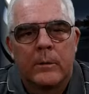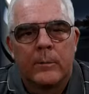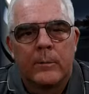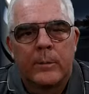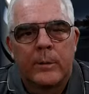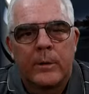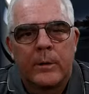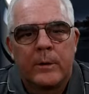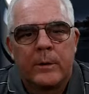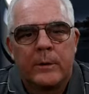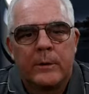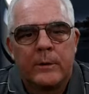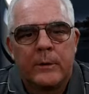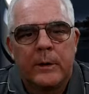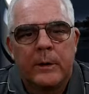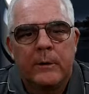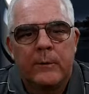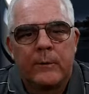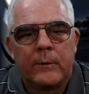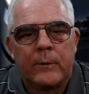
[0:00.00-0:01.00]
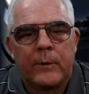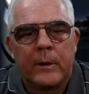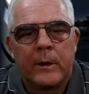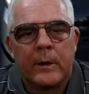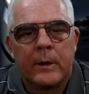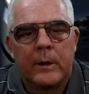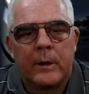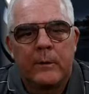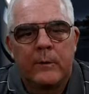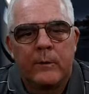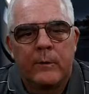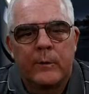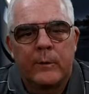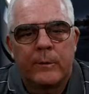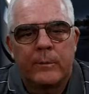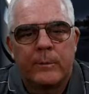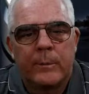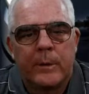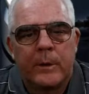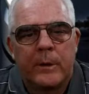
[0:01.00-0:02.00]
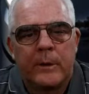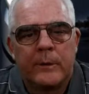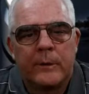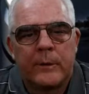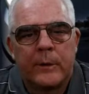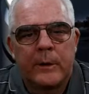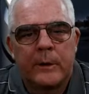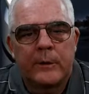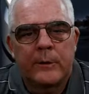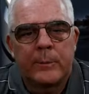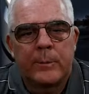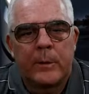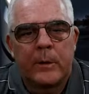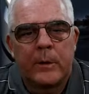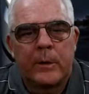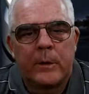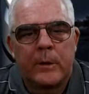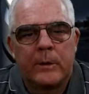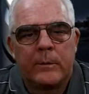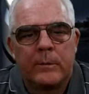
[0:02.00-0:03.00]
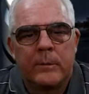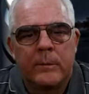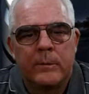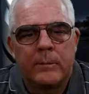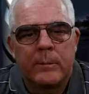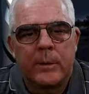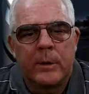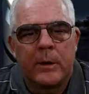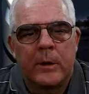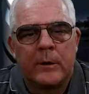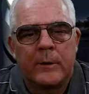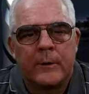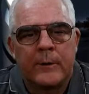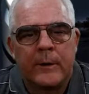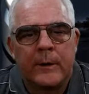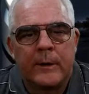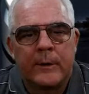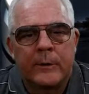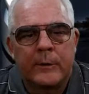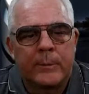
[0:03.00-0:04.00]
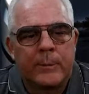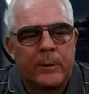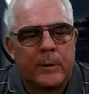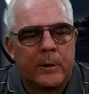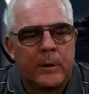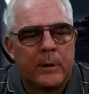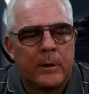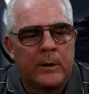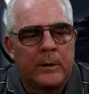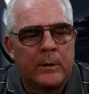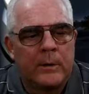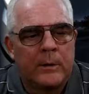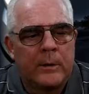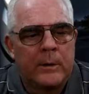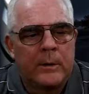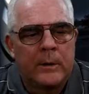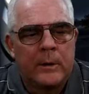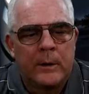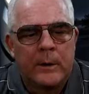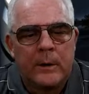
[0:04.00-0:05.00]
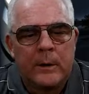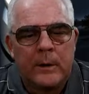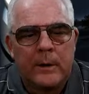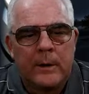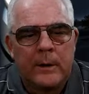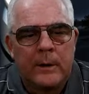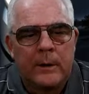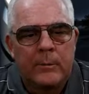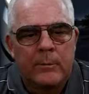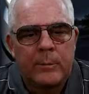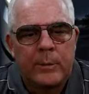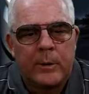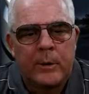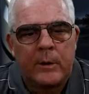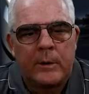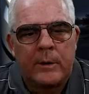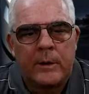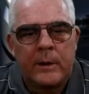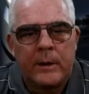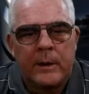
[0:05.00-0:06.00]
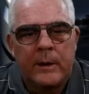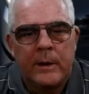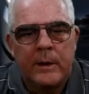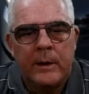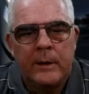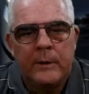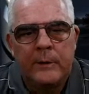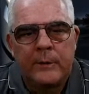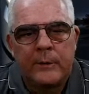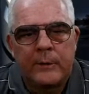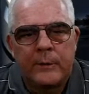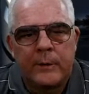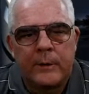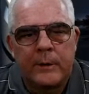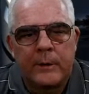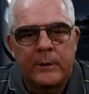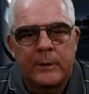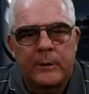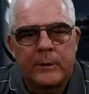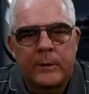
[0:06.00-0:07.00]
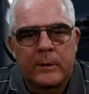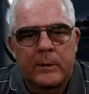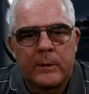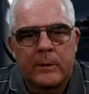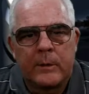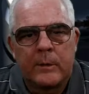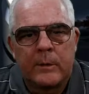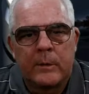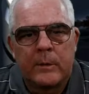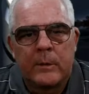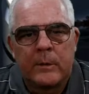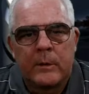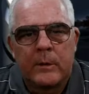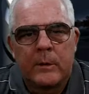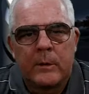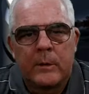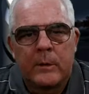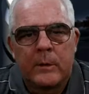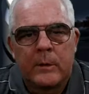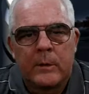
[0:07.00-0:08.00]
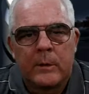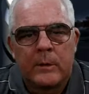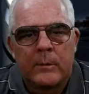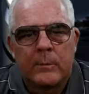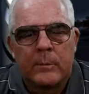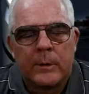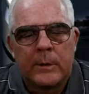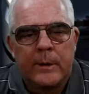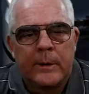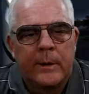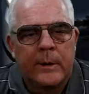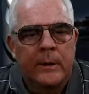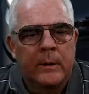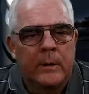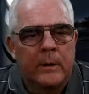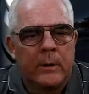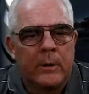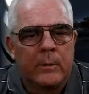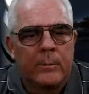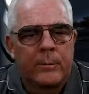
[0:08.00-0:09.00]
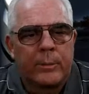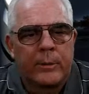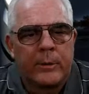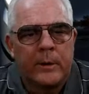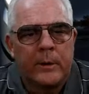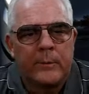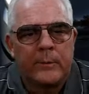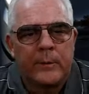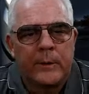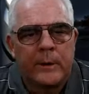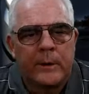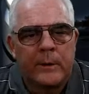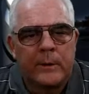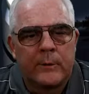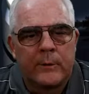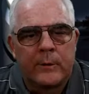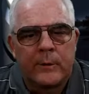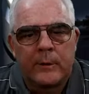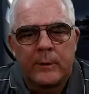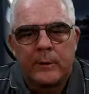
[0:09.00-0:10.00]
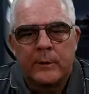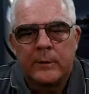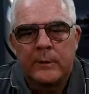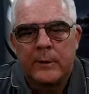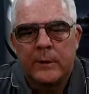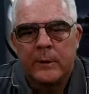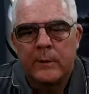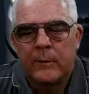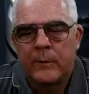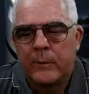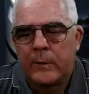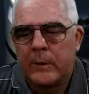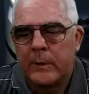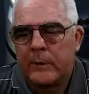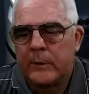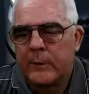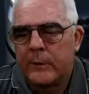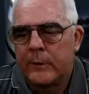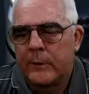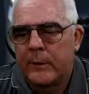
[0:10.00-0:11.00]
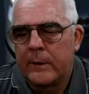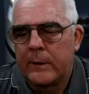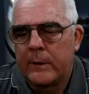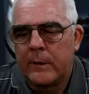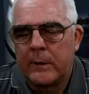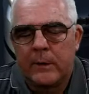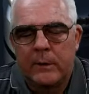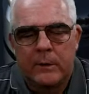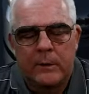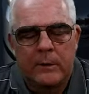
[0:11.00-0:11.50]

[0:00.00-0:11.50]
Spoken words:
Pawn to d5, pawn takes pawn, pawn takes pawn, and pawn to a6, playing a little prevent defense there.